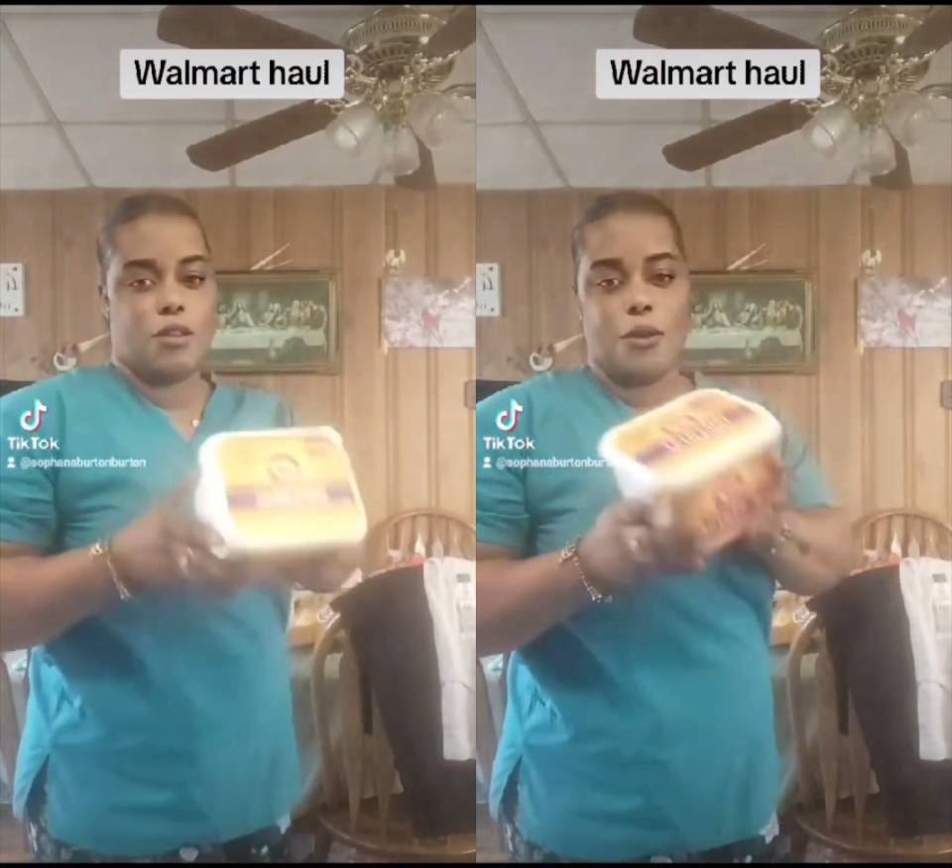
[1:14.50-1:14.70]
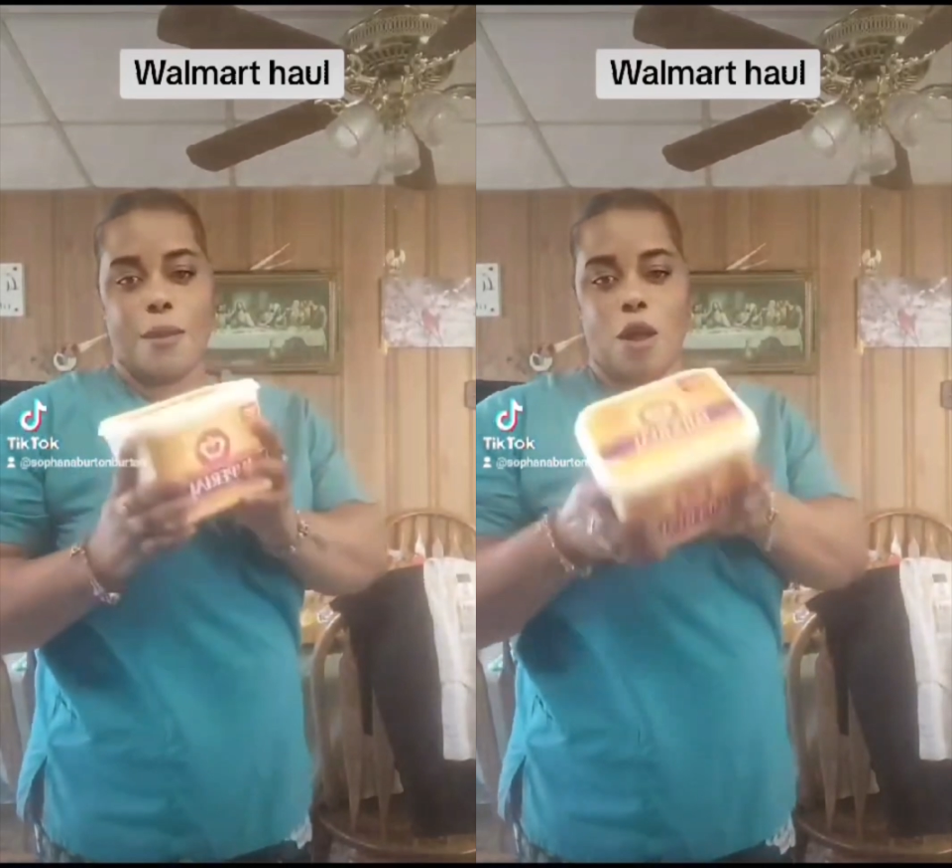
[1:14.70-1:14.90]
is
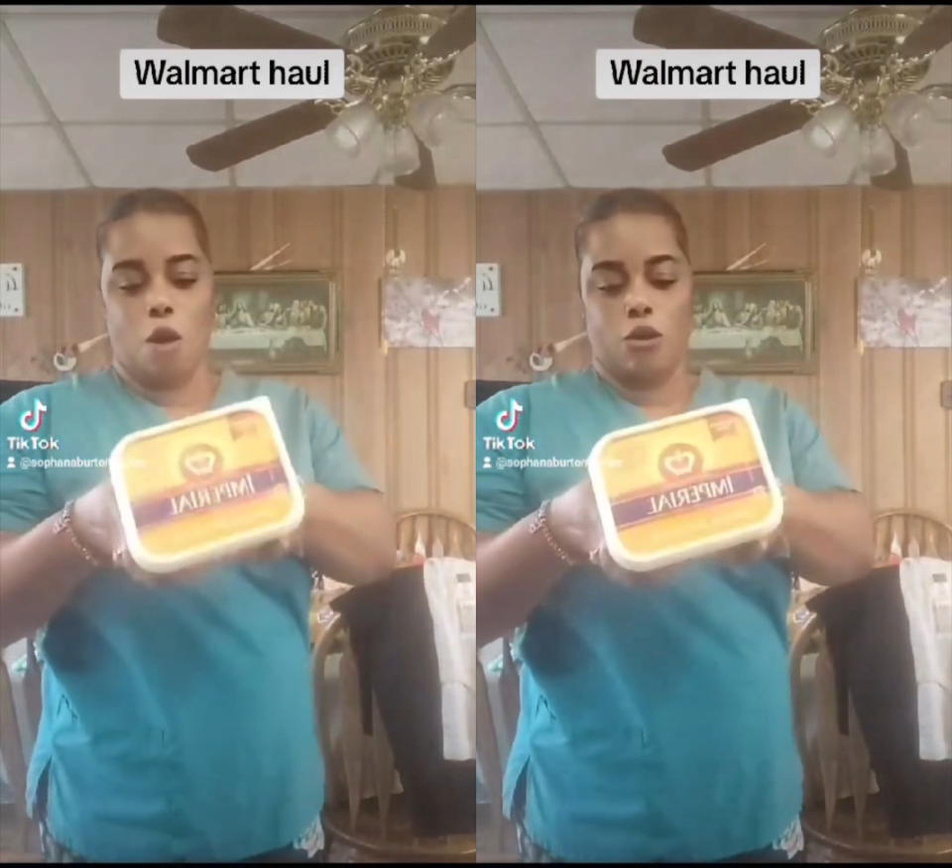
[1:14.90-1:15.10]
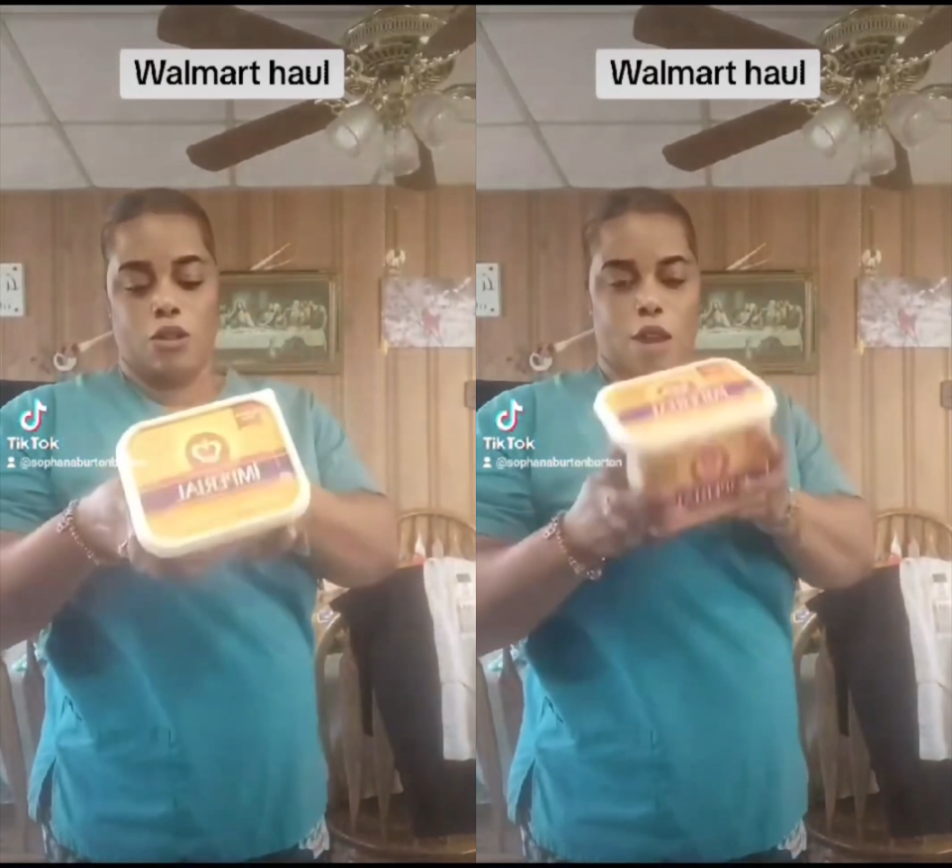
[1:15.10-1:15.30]
from my
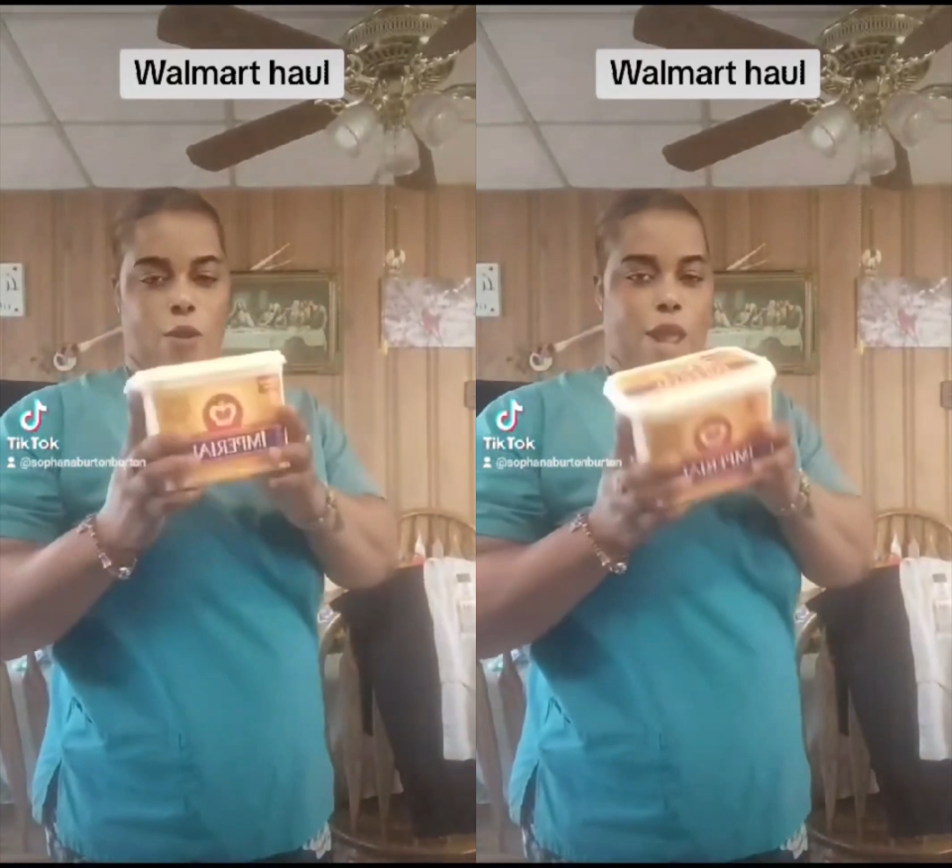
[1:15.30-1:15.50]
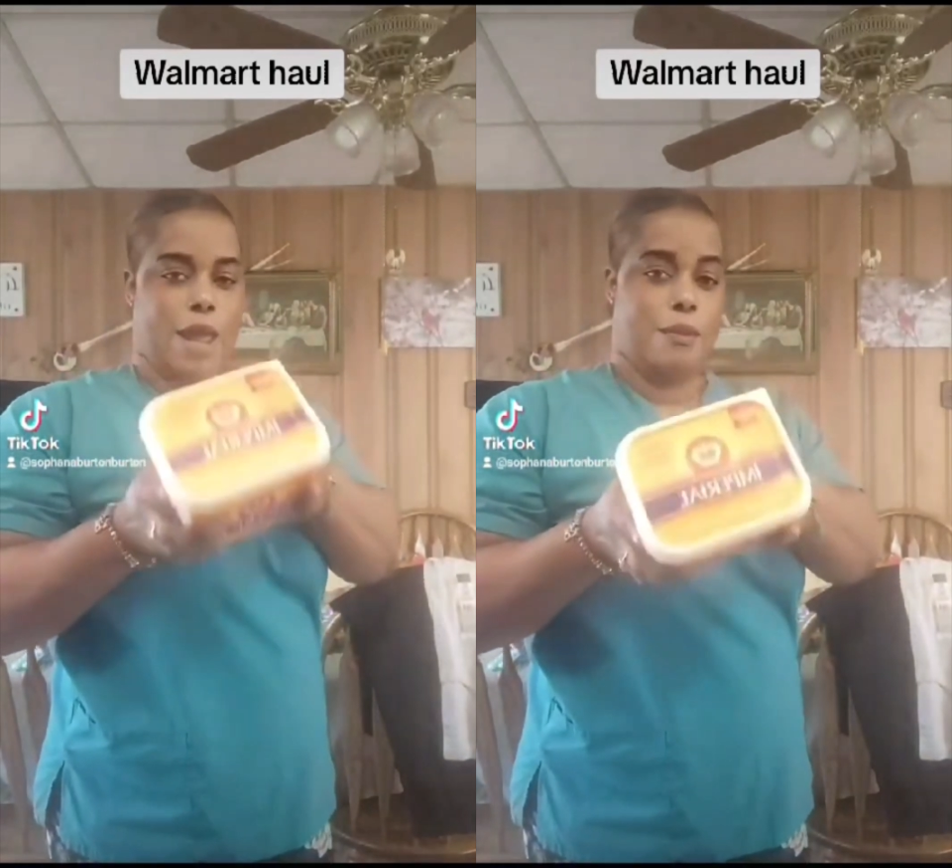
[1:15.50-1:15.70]
house
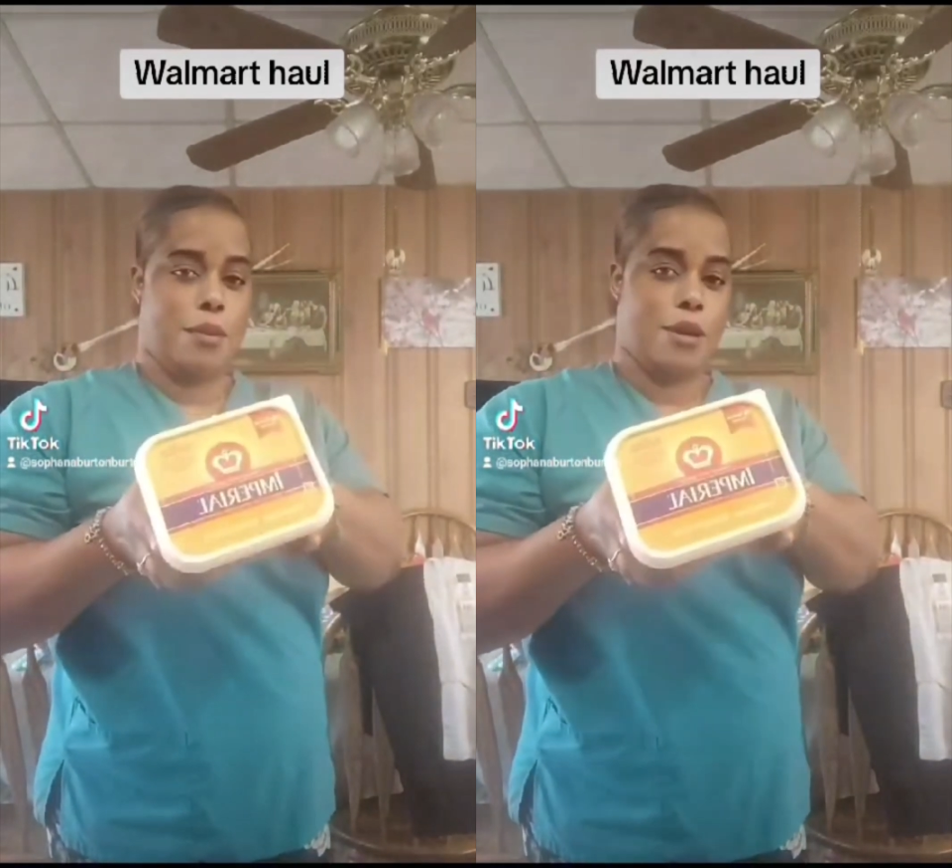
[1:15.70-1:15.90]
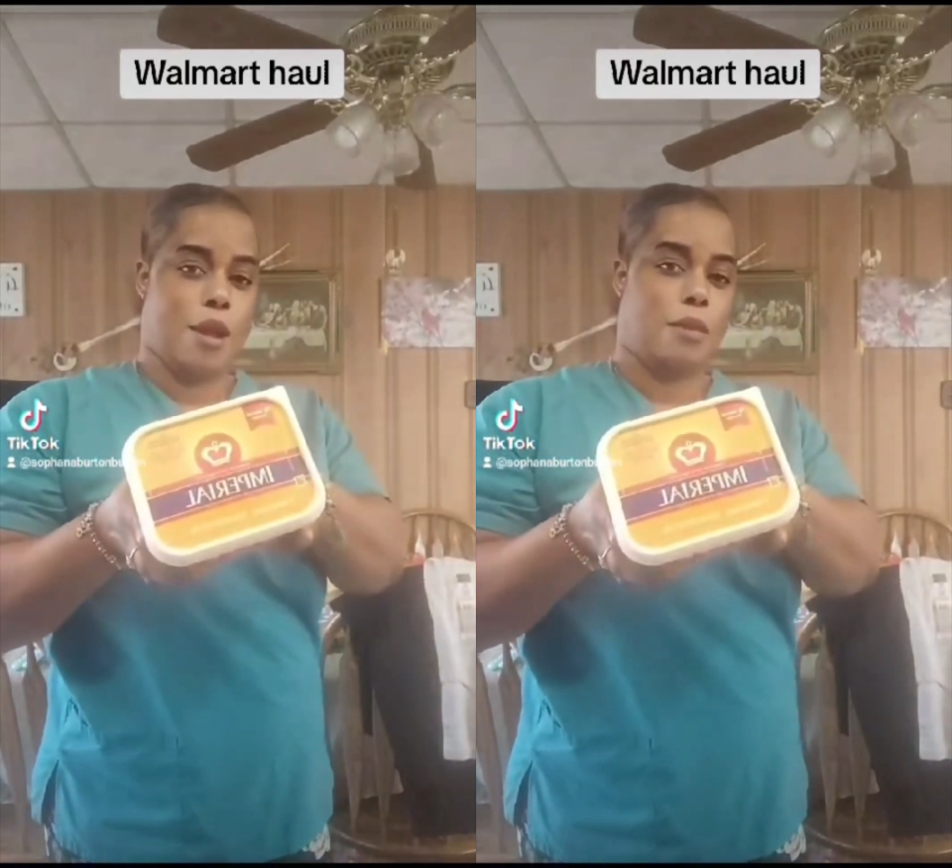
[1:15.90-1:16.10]
anyway.
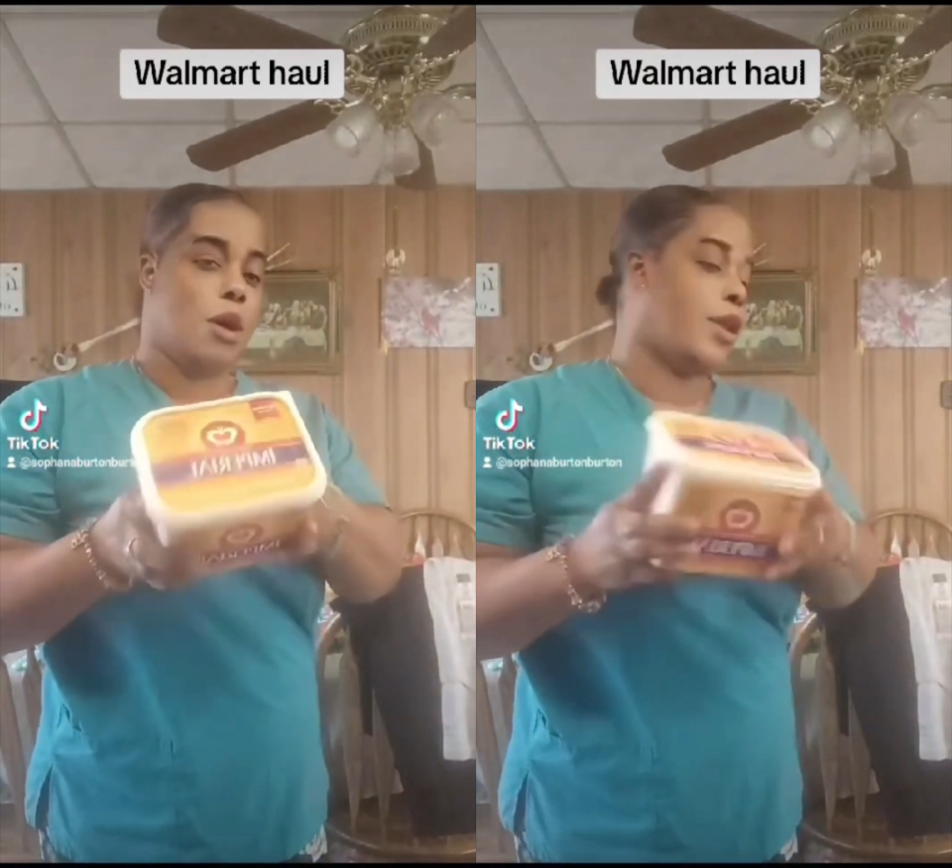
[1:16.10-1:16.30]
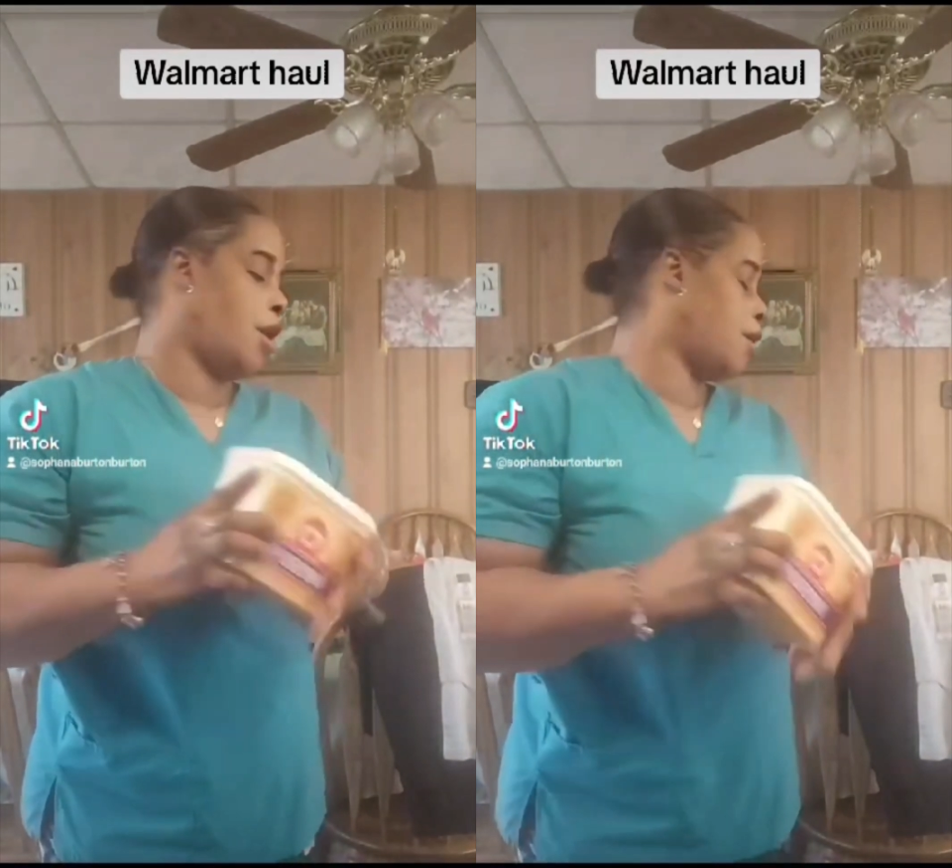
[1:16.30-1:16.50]
Imperial butter.